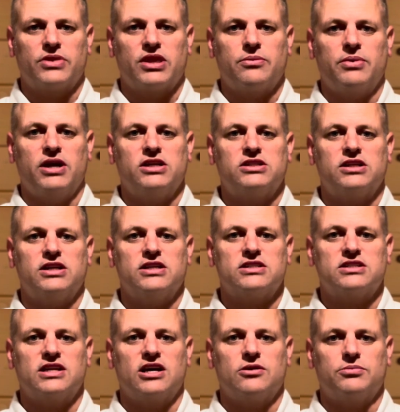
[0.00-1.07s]
Patient is
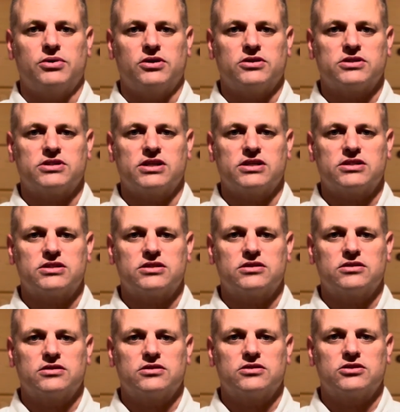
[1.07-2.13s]
now pulseless.
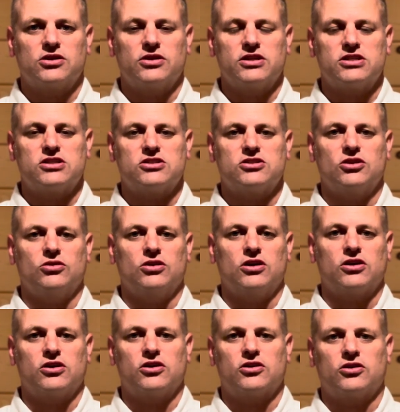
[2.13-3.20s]
So this is no
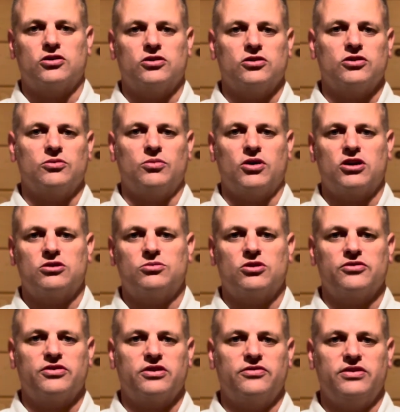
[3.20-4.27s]
longer called
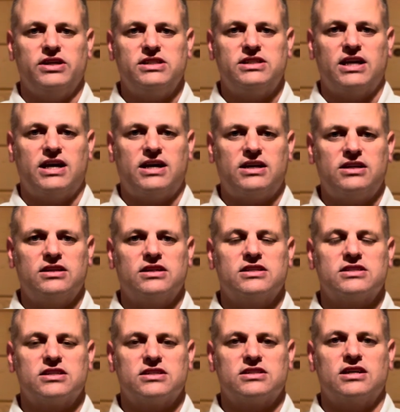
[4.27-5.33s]
monomorphic VTAC. This
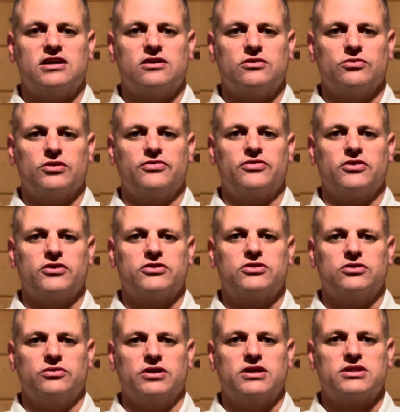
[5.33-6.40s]
is now referred
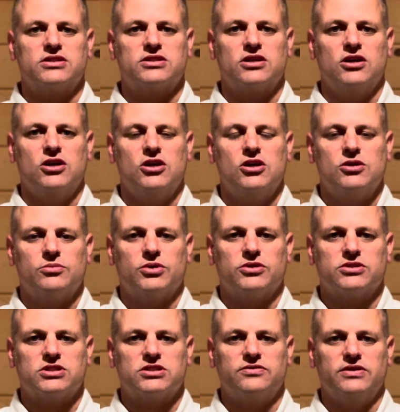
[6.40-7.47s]
to as
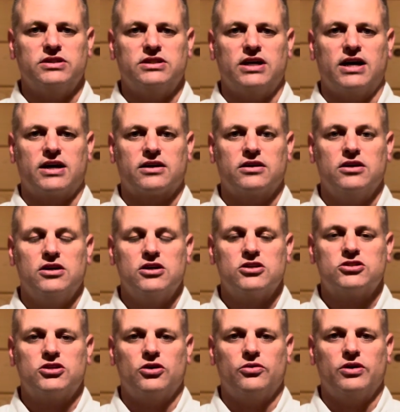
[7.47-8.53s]
pulseless VTAC.
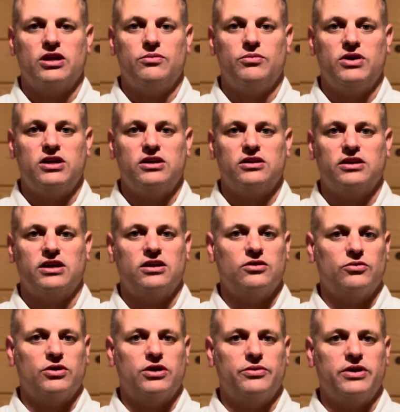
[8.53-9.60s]
So immediately,
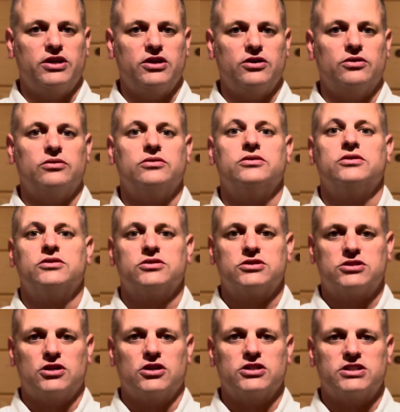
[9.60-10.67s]
what do?
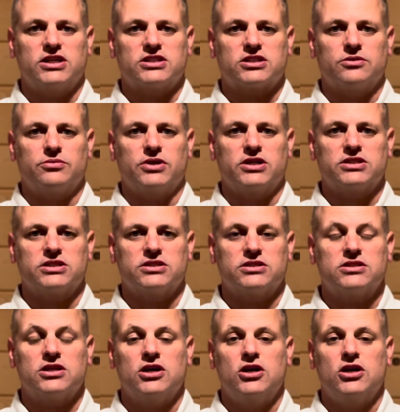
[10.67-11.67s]
Start chest compressions.